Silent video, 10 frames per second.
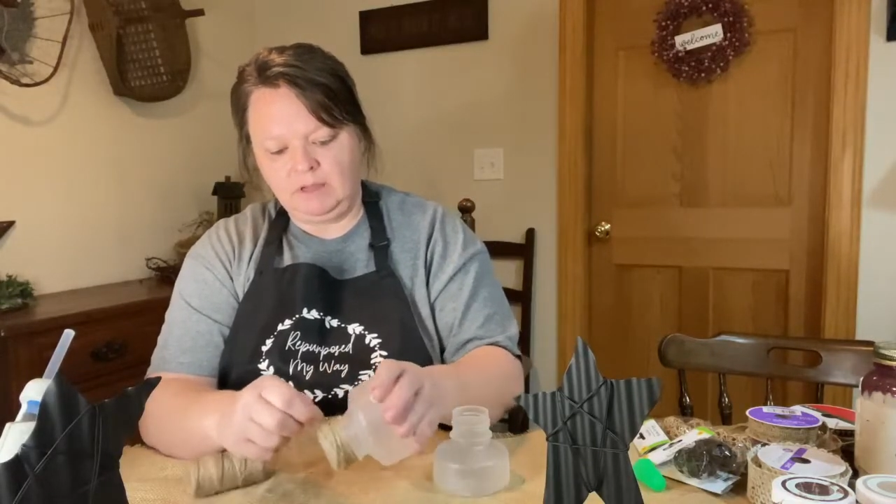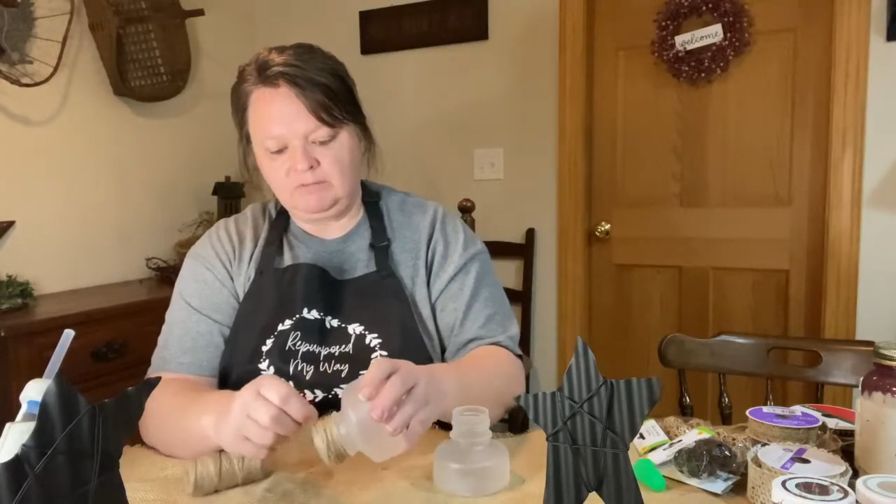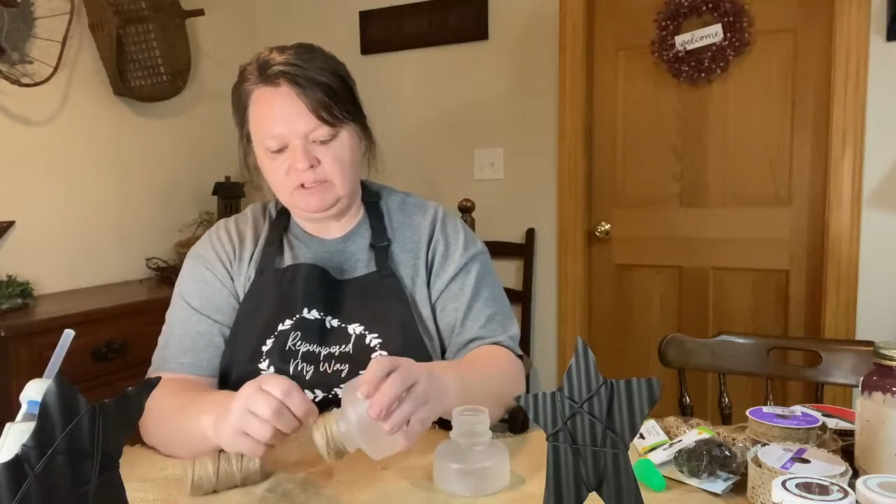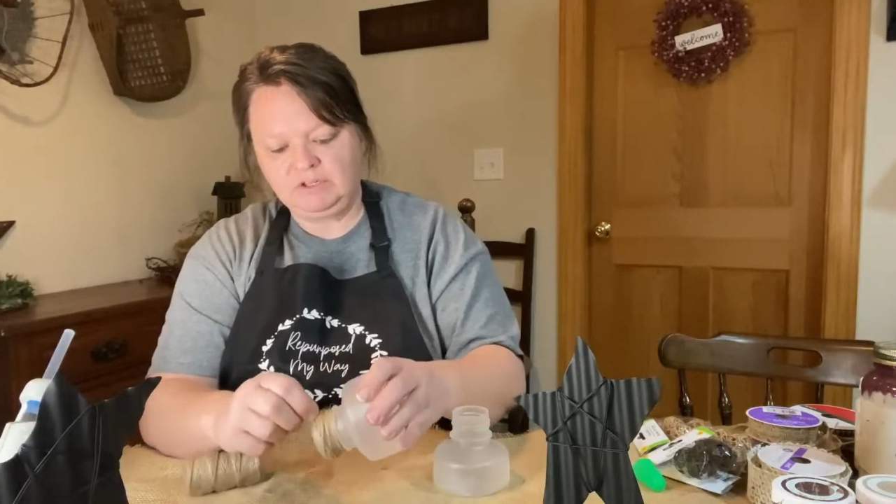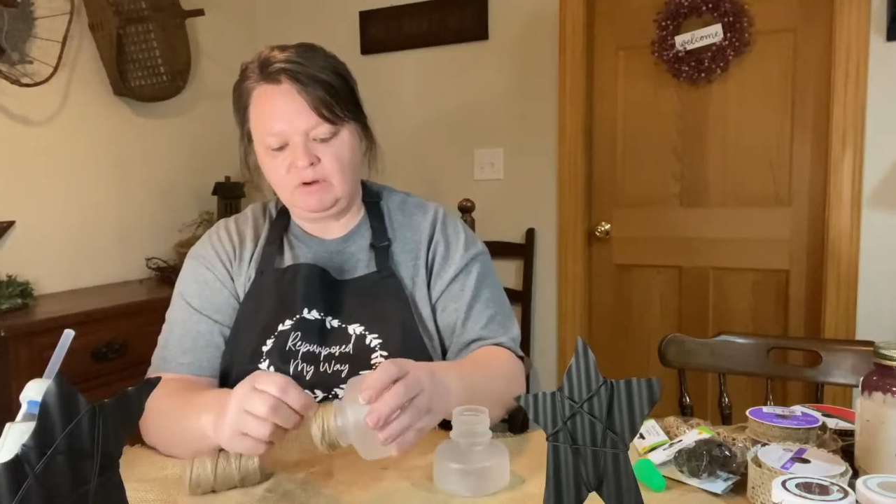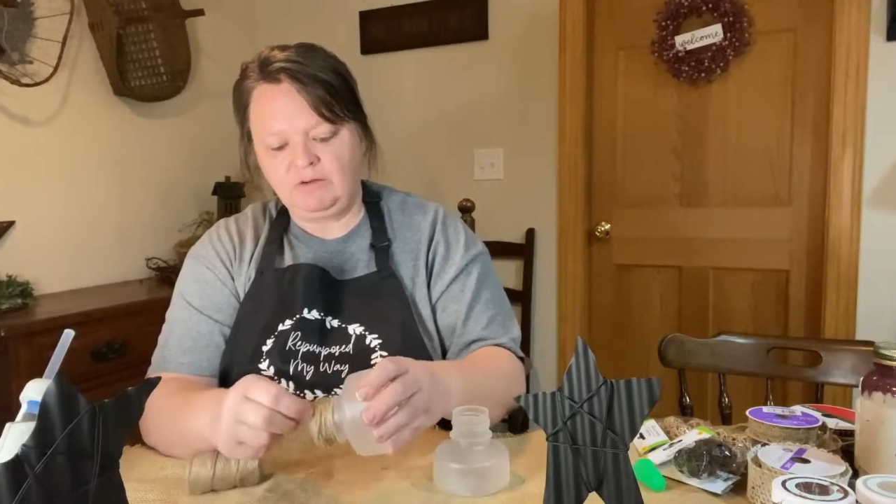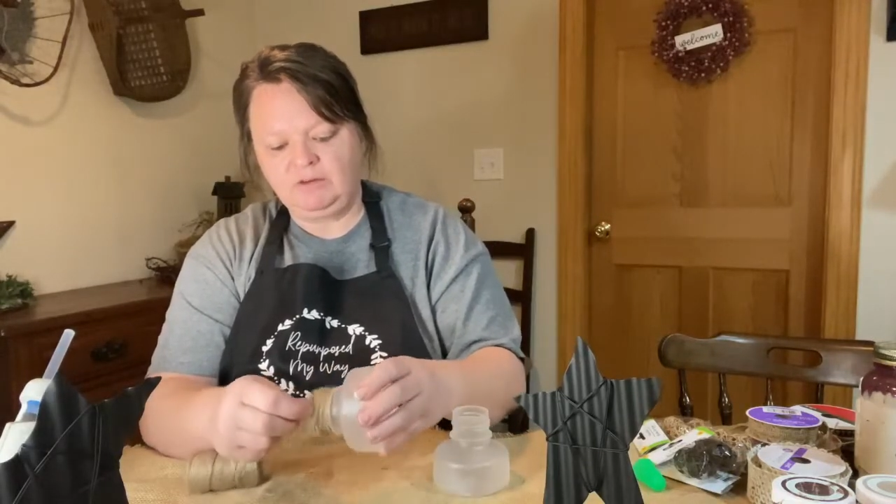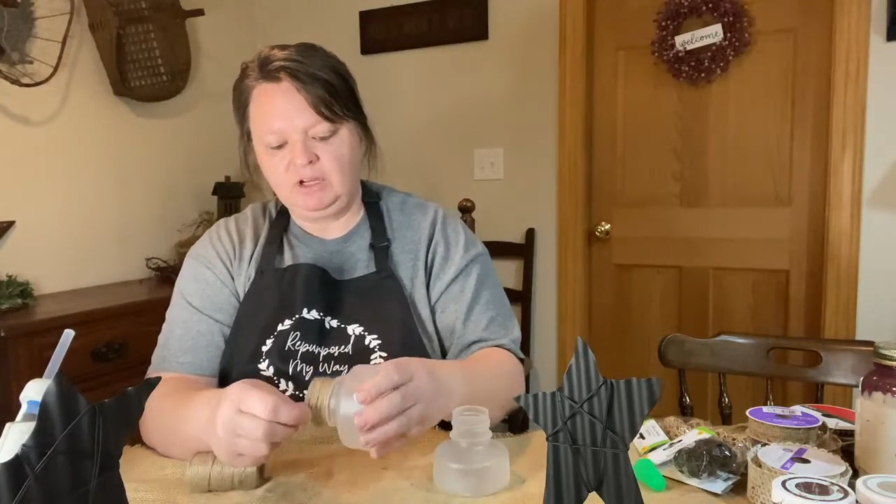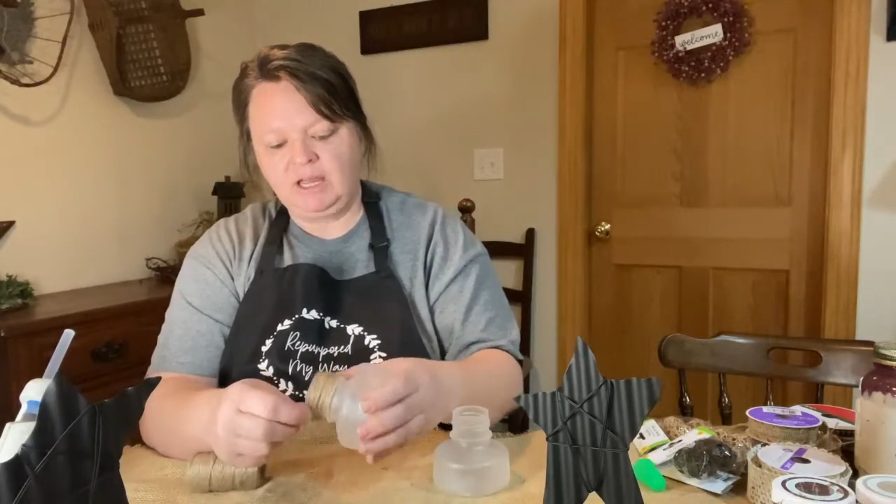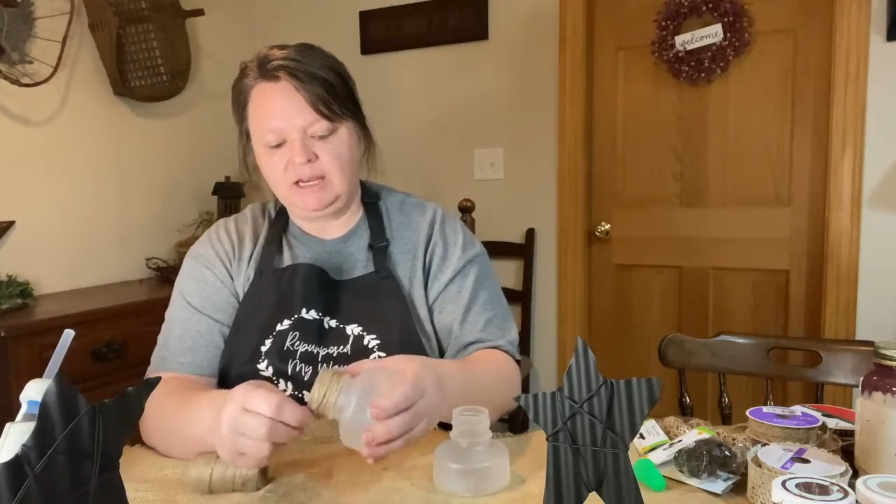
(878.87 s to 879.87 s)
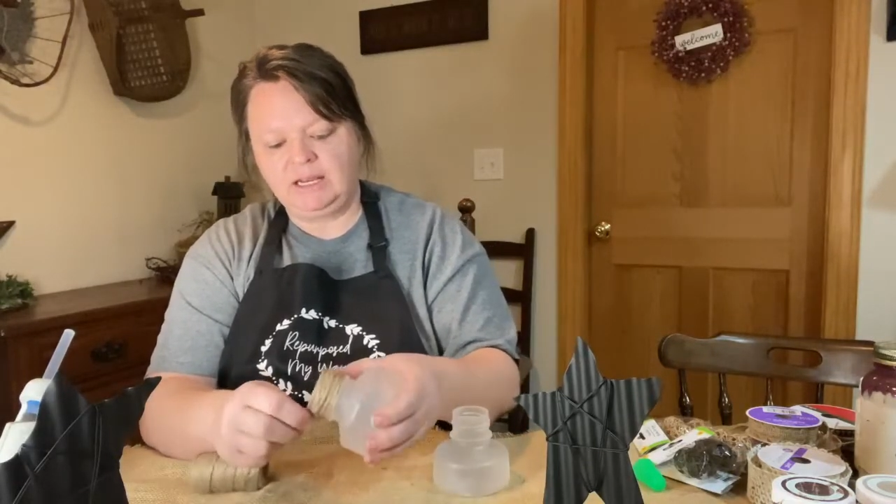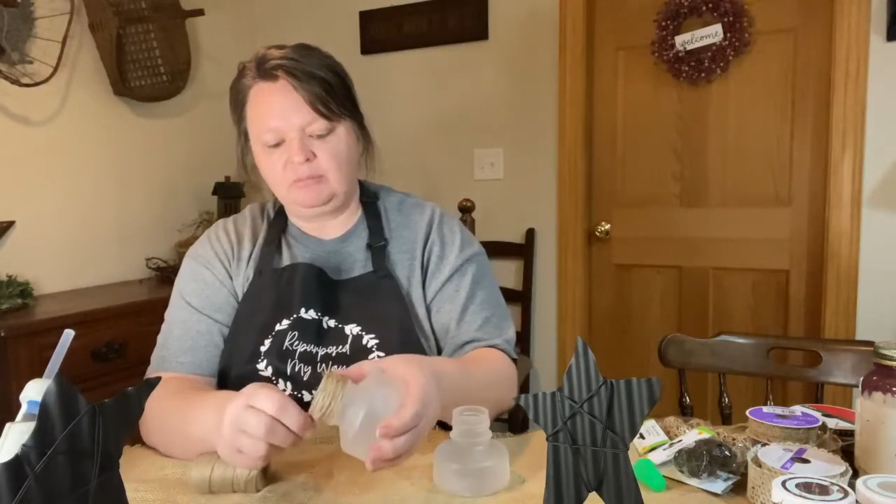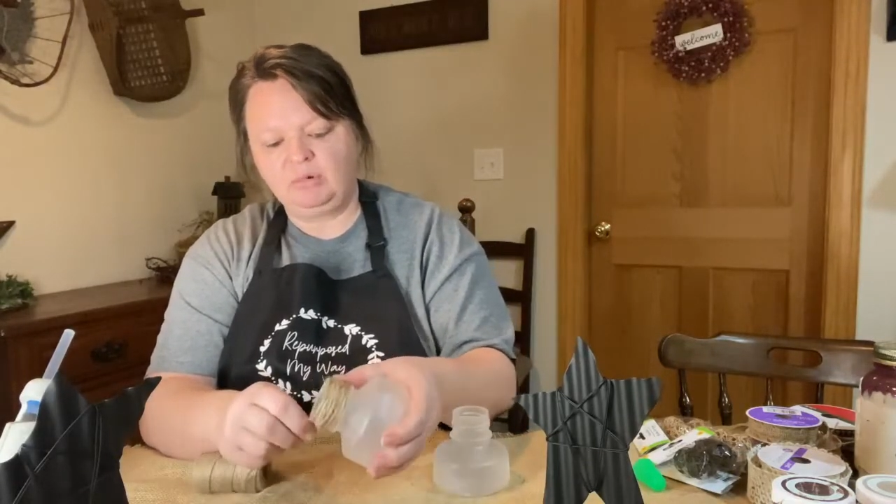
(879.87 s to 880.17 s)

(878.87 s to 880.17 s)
every so often you kind of gotta